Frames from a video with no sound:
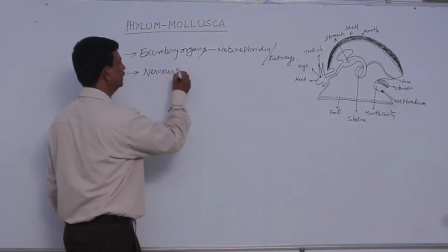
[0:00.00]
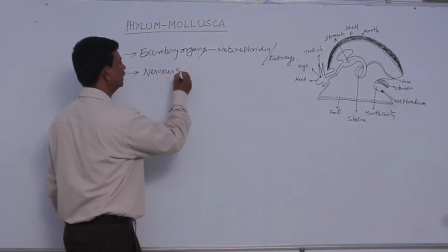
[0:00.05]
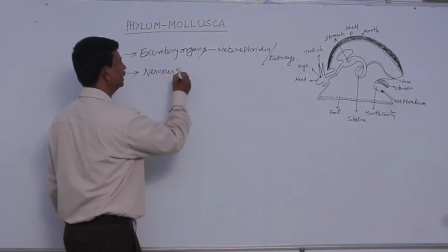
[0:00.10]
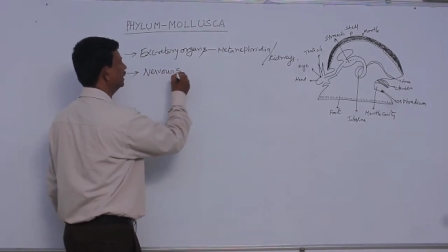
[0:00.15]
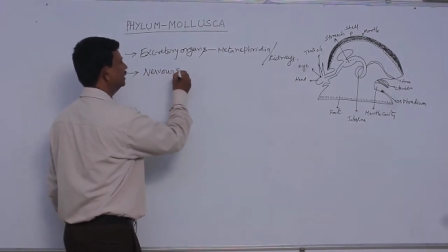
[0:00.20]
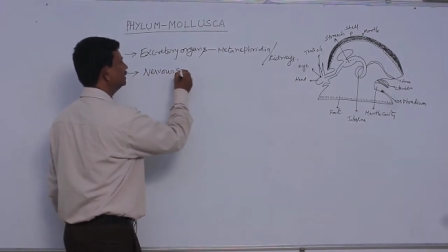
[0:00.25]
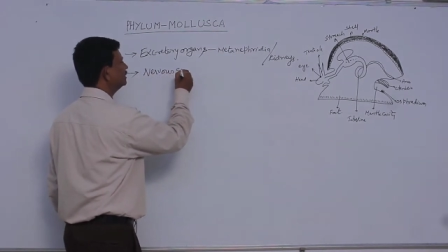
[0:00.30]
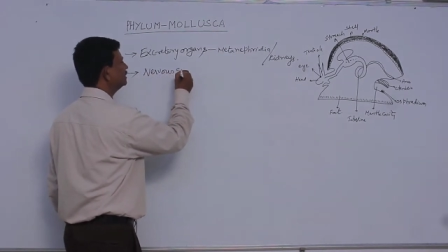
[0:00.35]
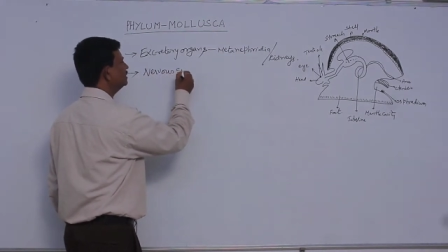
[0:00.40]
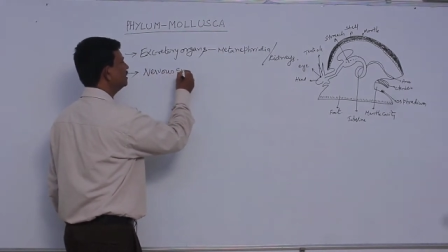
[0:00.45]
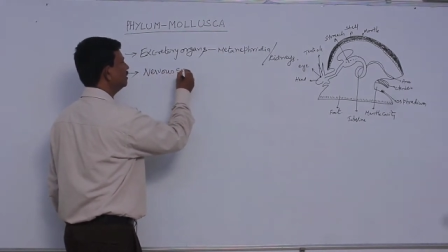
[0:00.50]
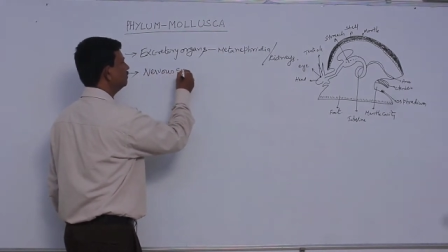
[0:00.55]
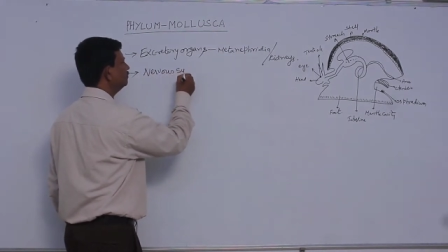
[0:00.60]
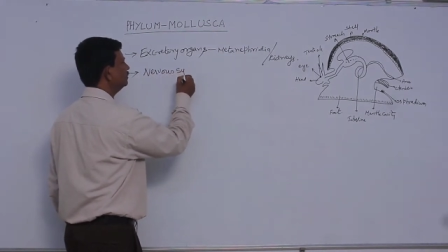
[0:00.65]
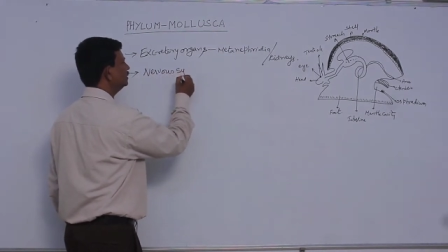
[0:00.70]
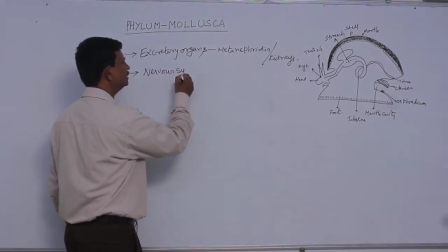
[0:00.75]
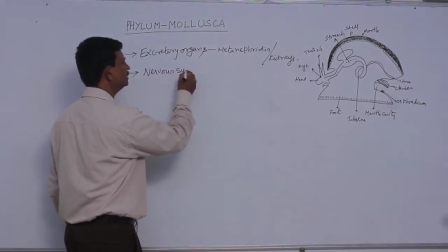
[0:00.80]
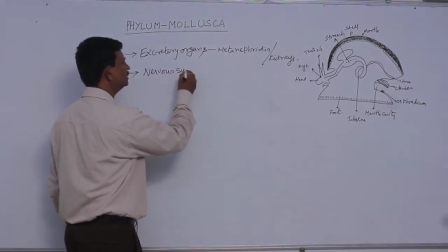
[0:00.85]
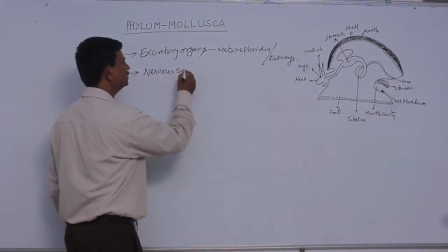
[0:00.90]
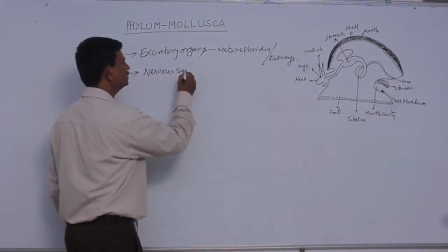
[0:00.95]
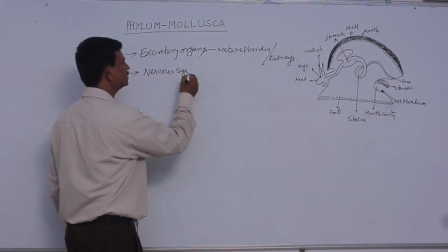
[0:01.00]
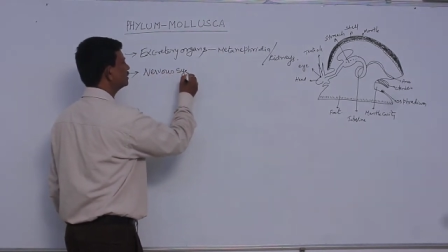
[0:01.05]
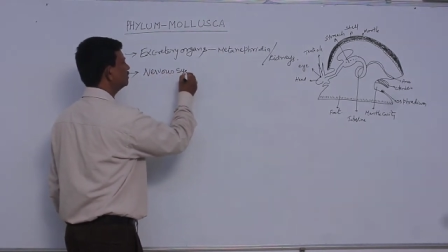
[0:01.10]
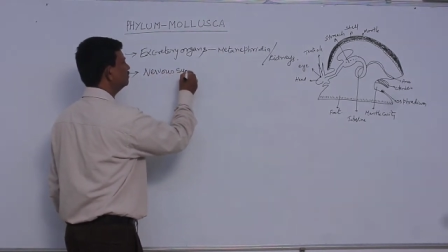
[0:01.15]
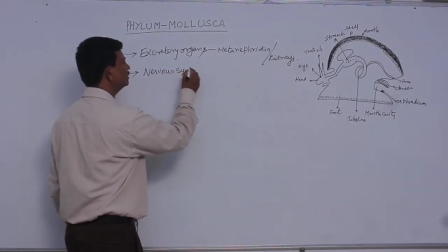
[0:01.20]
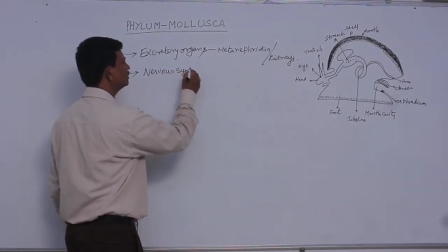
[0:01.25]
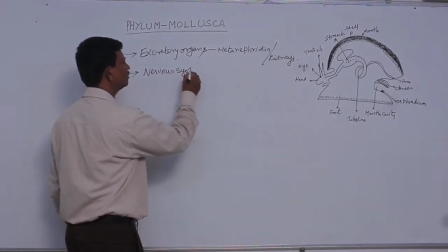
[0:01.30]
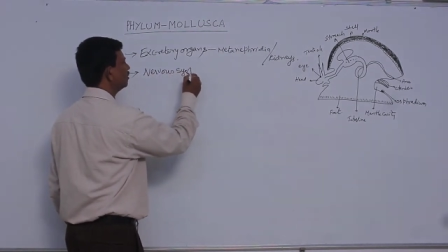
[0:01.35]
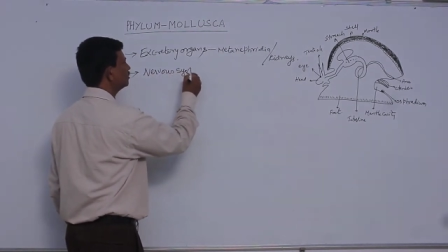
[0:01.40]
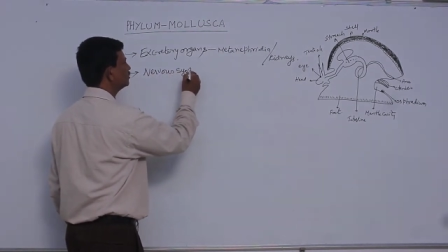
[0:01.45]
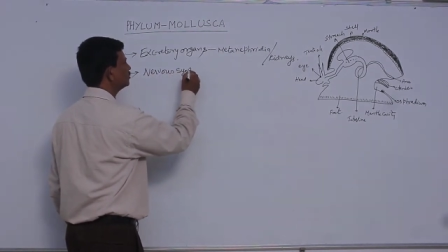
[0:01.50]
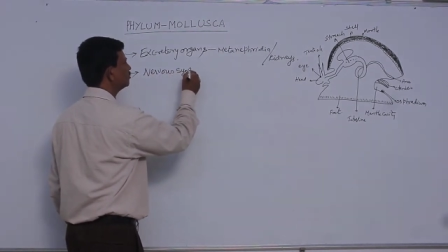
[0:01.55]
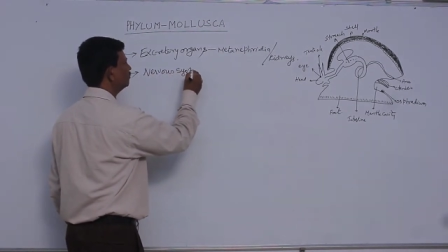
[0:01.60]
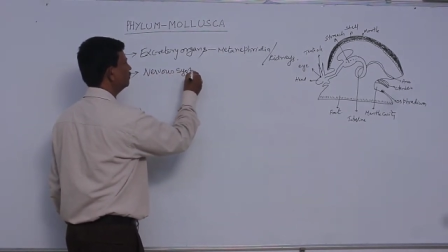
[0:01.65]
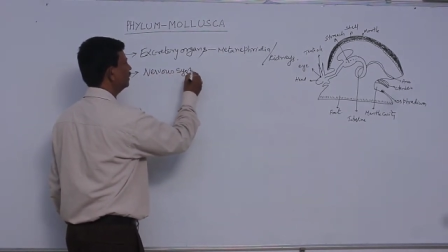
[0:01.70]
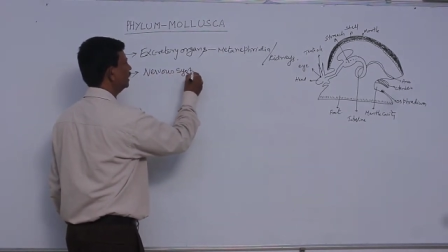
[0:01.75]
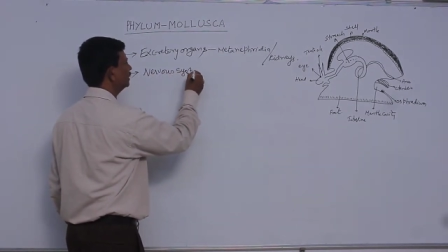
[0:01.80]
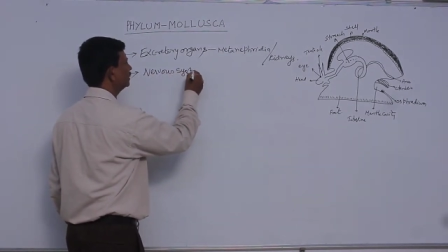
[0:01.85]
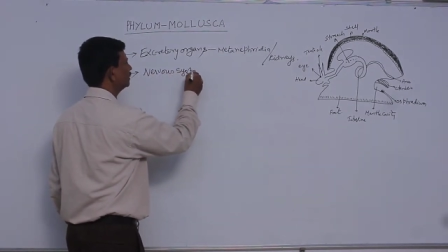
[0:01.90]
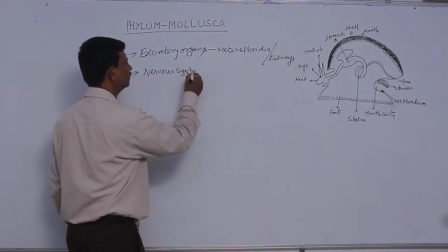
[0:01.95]
Yes, nervous system is also
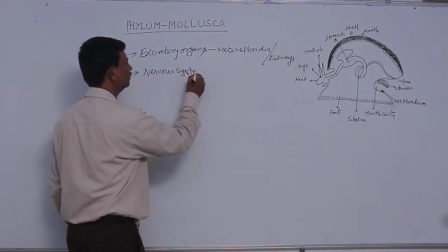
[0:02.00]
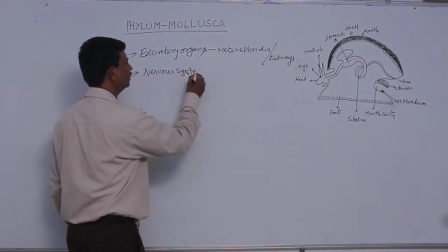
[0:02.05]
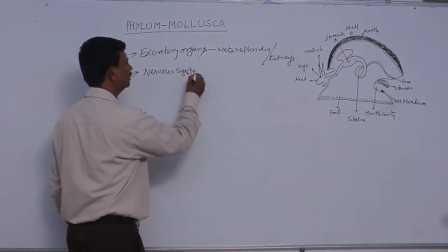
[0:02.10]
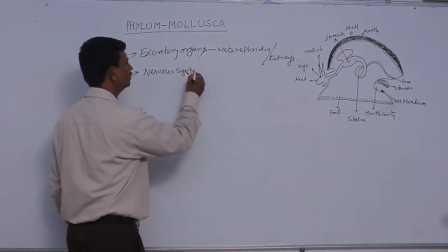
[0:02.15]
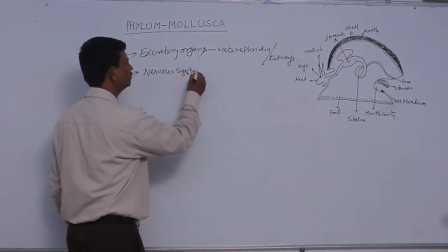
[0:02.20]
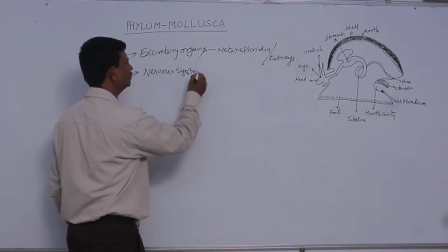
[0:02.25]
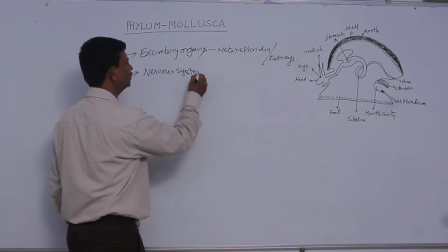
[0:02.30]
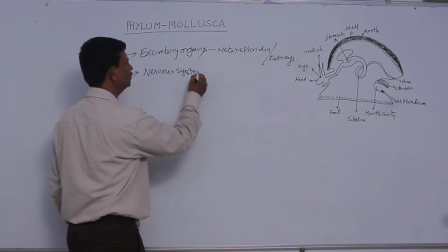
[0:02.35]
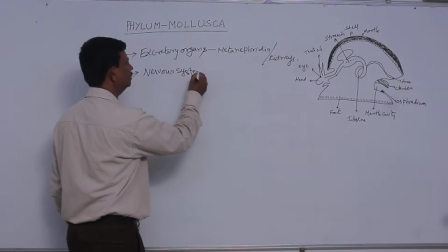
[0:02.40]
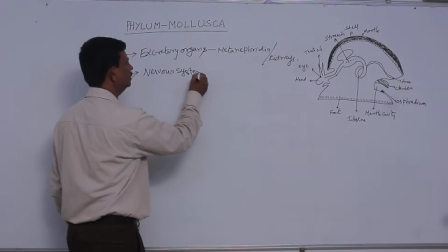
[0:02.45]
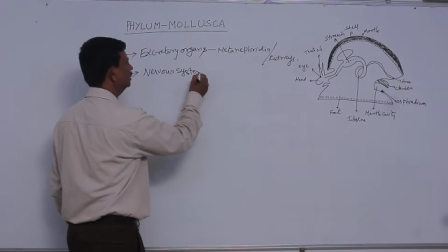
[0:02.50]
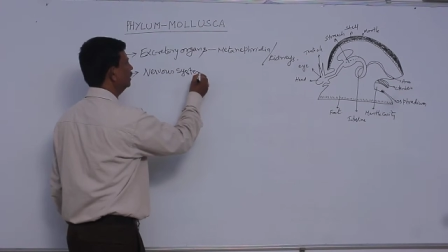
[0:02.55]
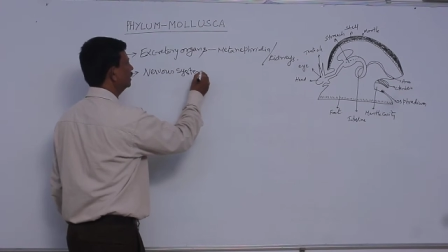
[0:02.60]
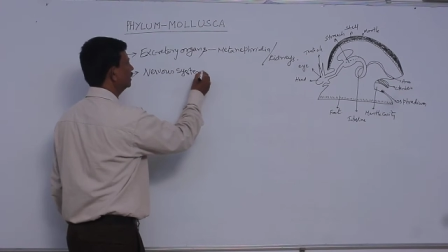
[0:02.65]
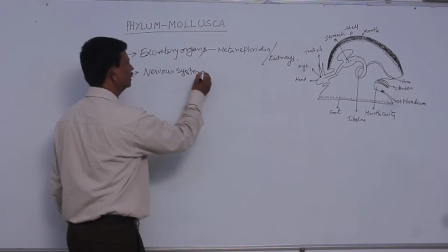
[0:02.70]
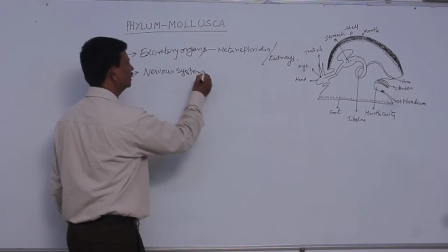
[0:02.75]
well developed.